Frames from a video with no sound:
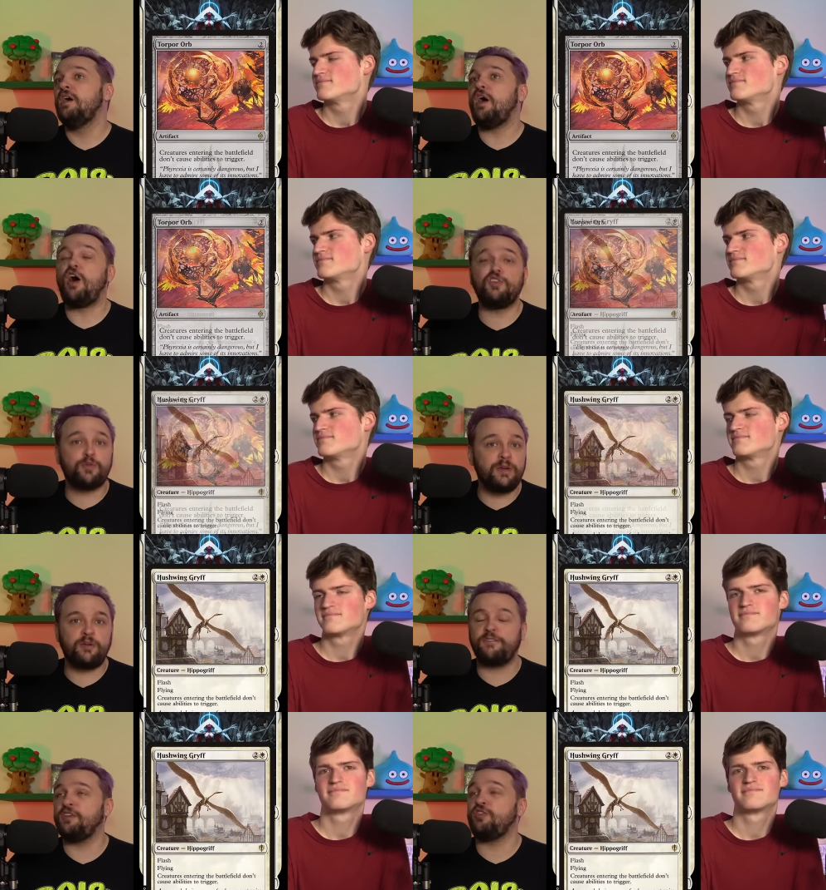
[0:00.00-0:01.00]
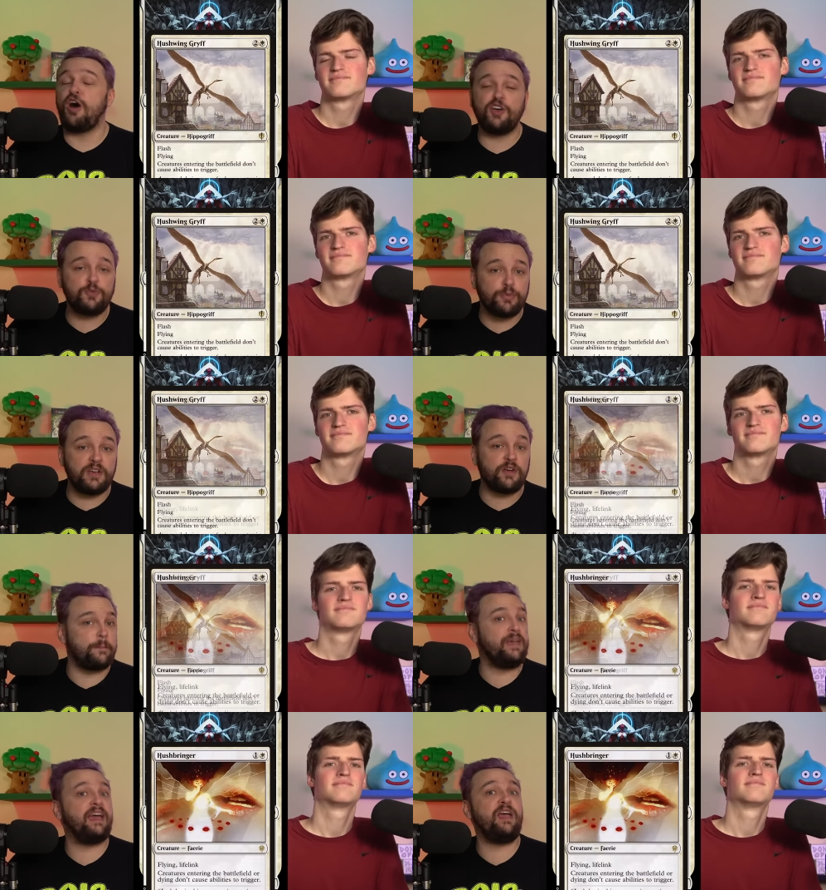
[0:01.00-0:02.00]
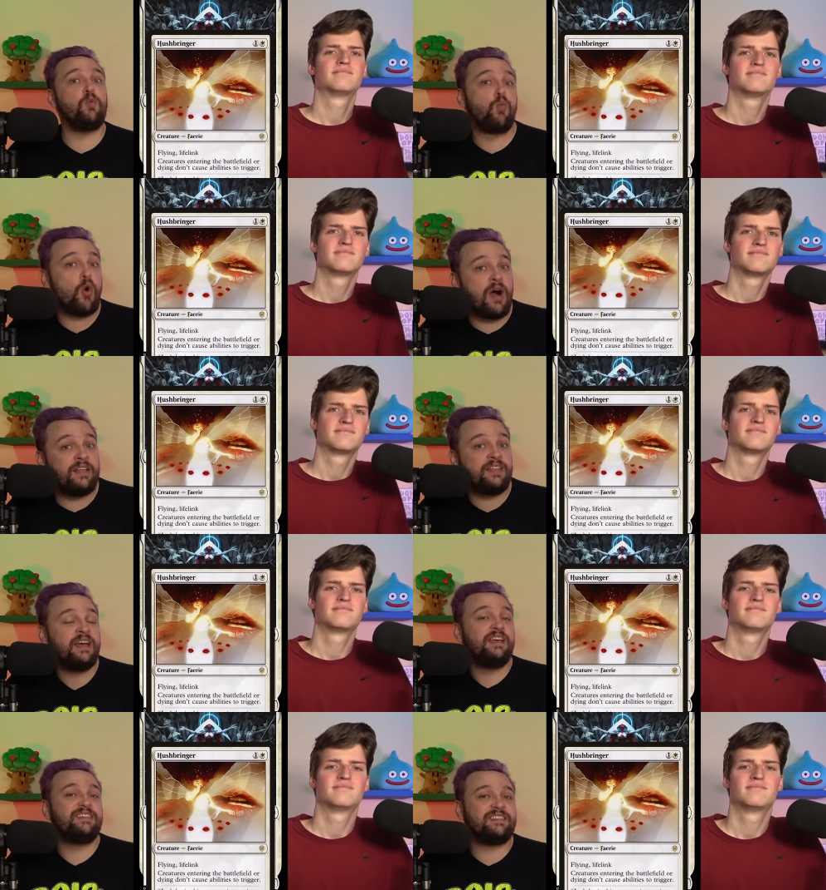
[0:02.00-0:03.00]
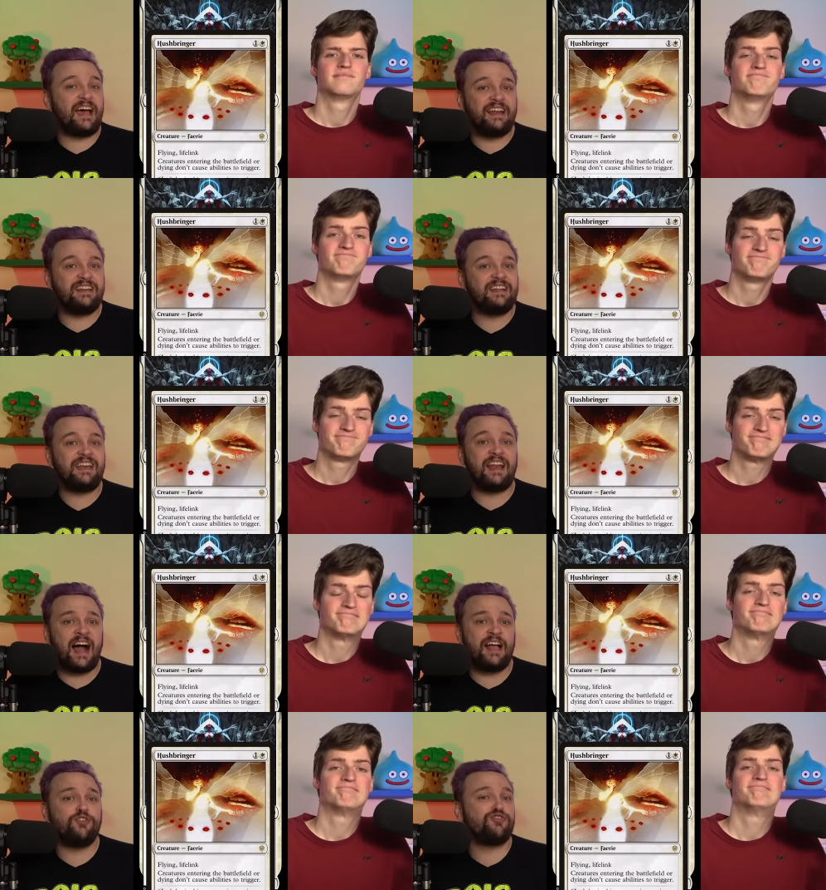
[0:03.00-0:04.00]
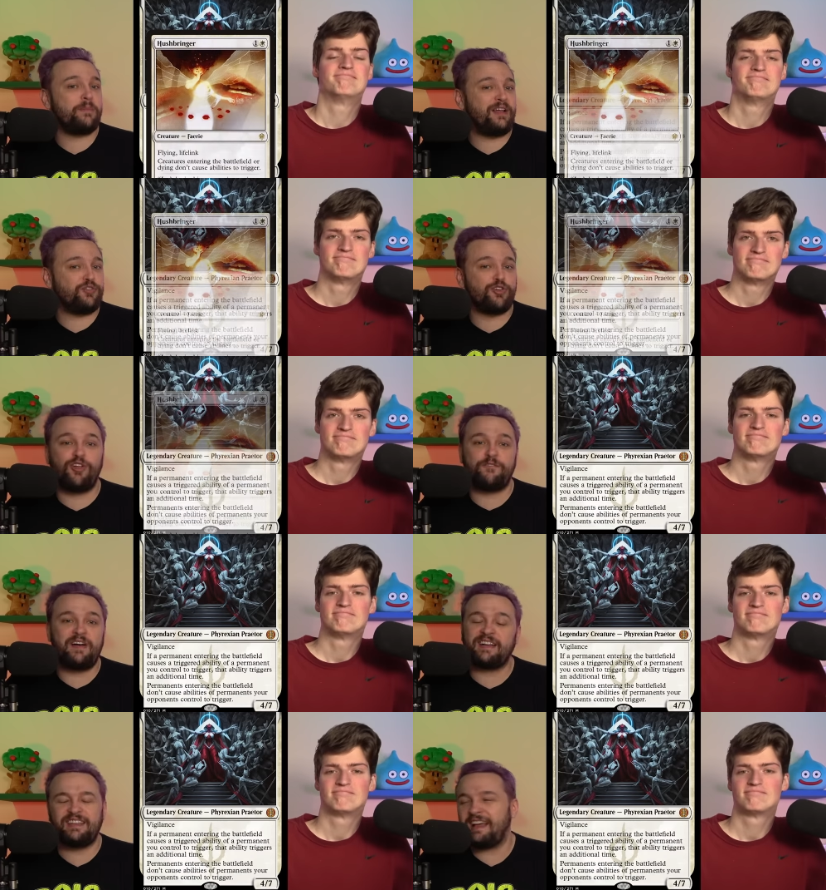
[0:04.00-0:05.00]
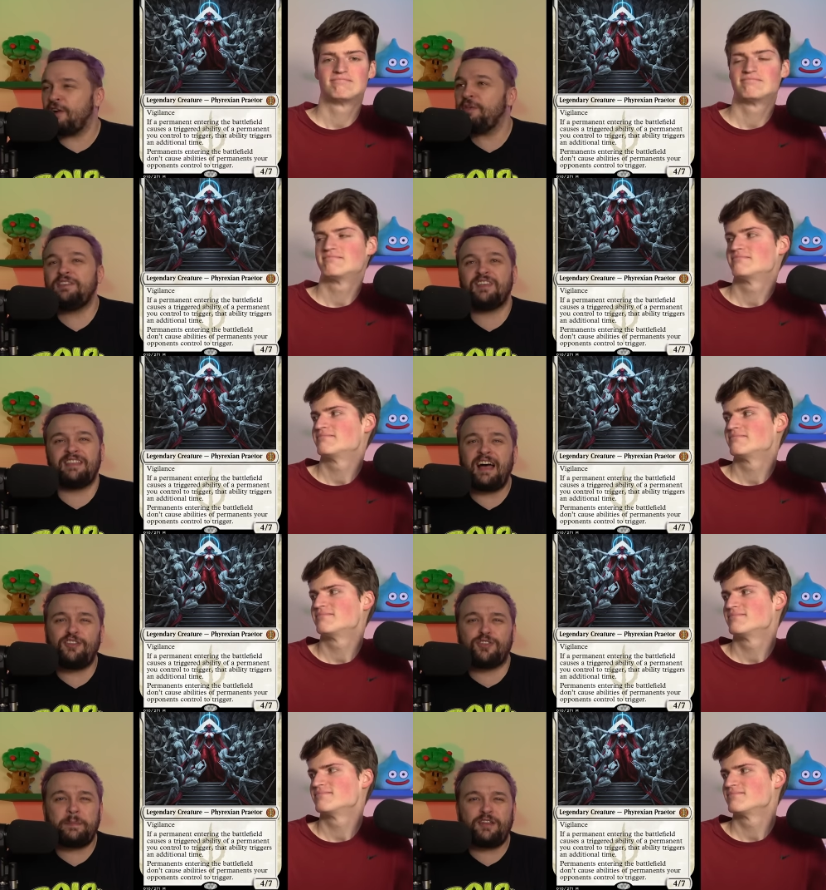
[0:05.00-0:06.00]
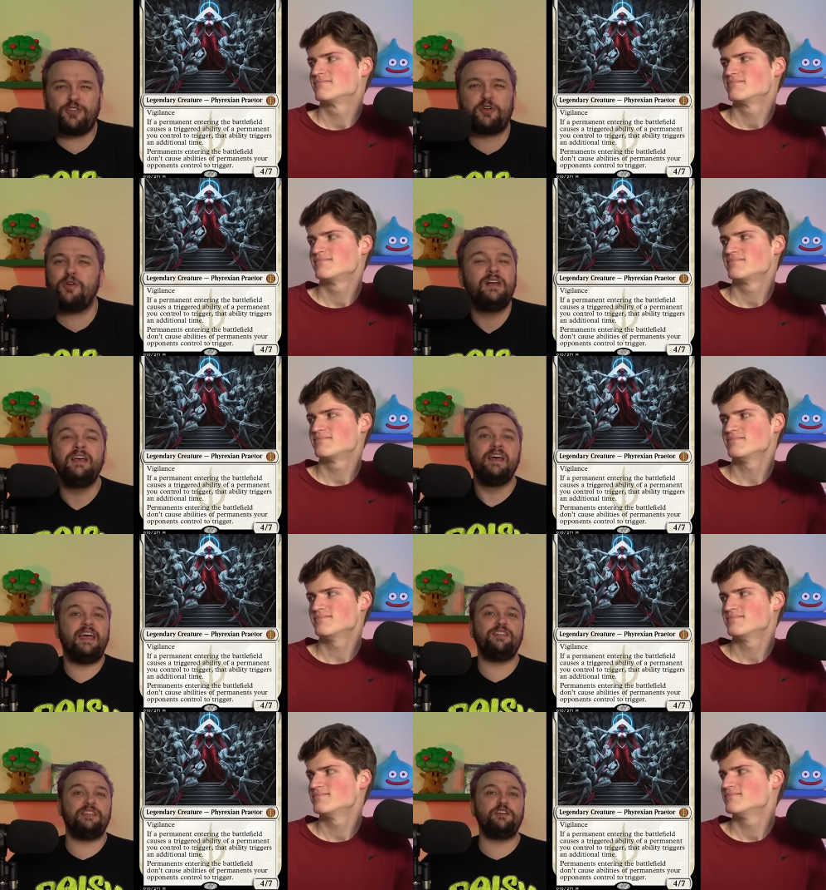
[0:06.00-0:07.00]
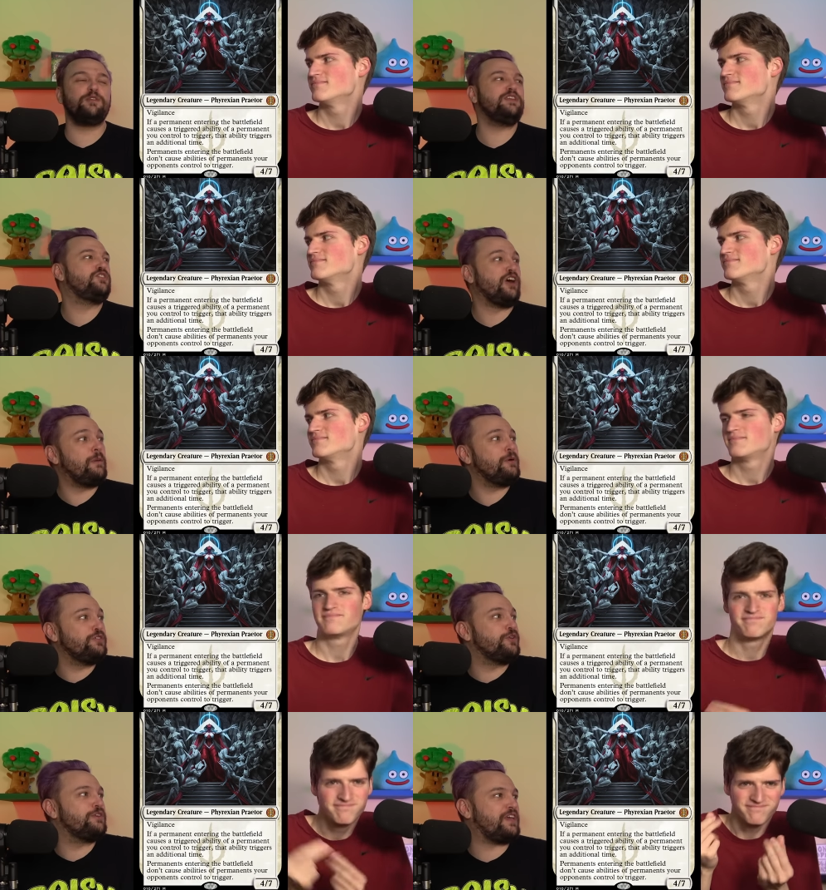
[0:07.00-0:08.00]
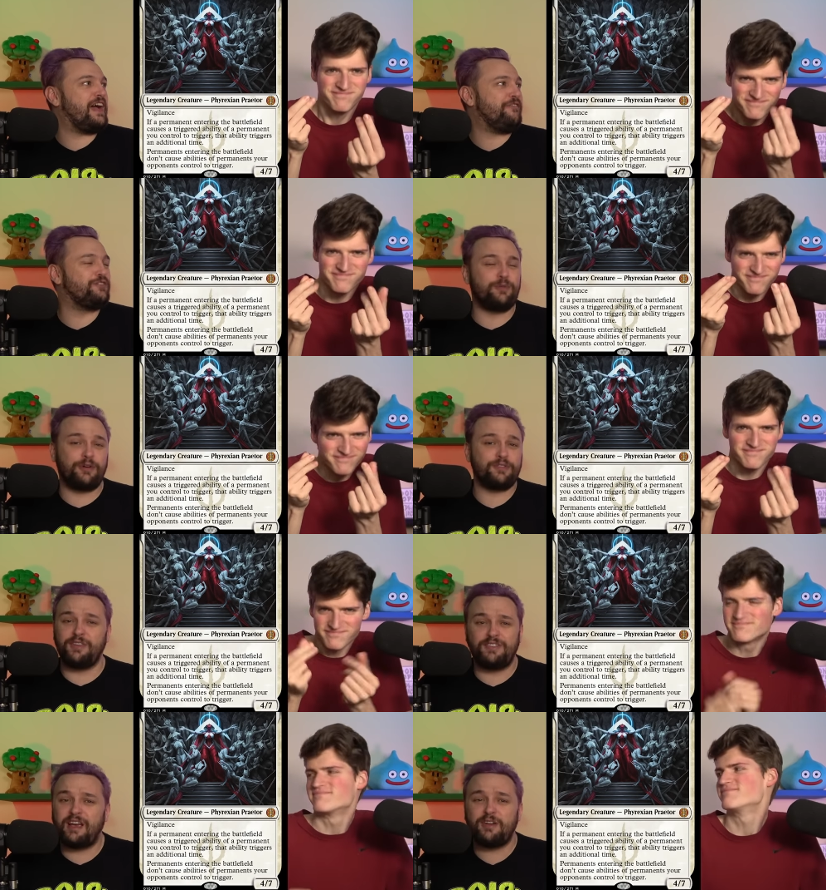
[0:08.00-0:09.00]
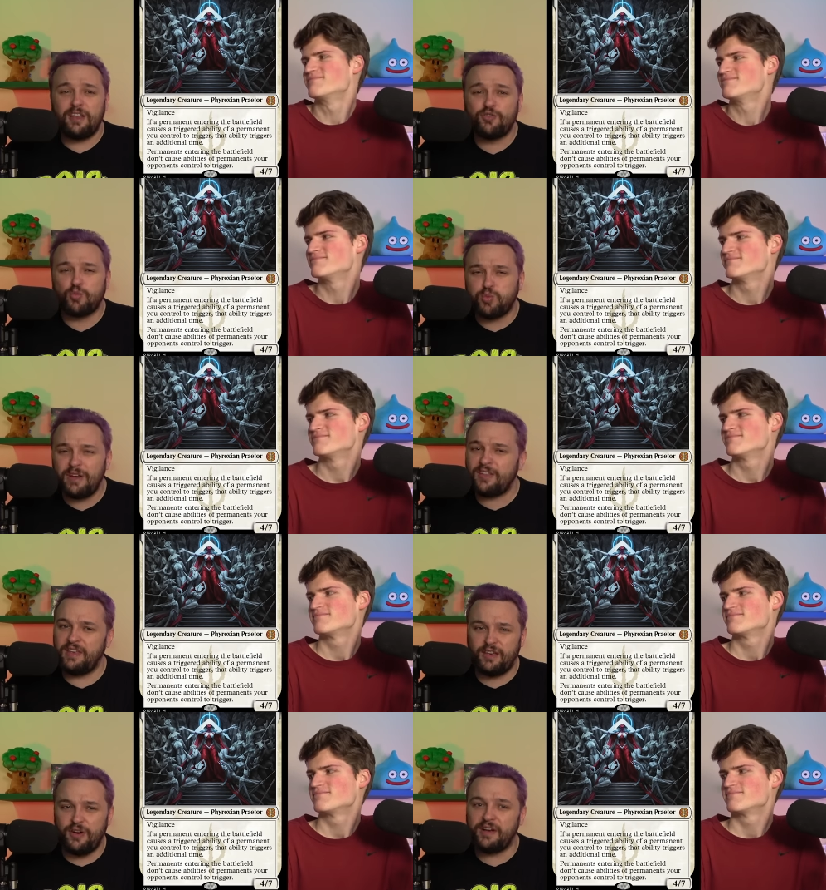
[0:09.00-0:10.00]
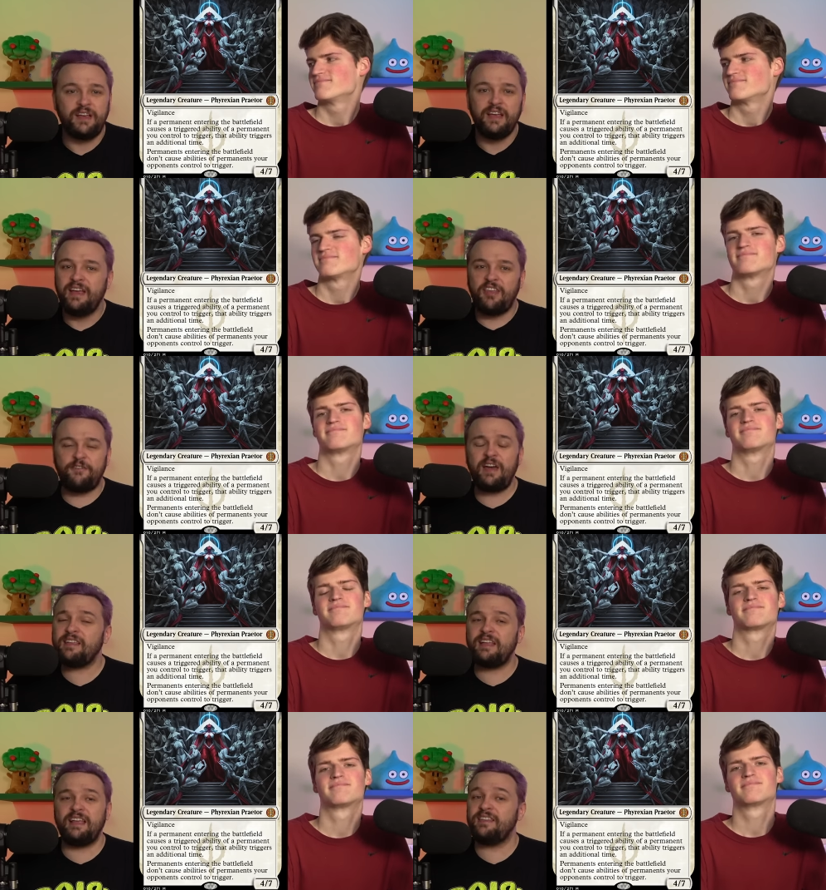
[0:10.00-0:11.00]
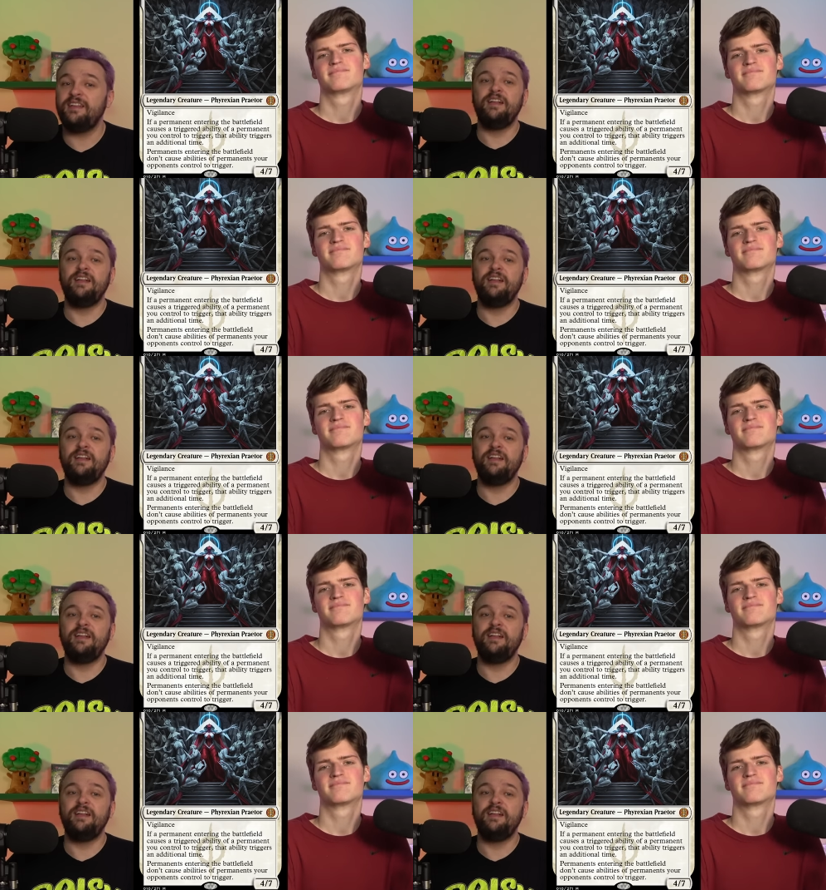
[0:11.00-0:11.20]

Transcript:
Speaker 1: Hushwing Griff, this Hushbringer be a one-sided, non-symmetrical effect. And not only is it non-symmetrical, it literally doubles yours afterwards. This card is really good. And the fact that it...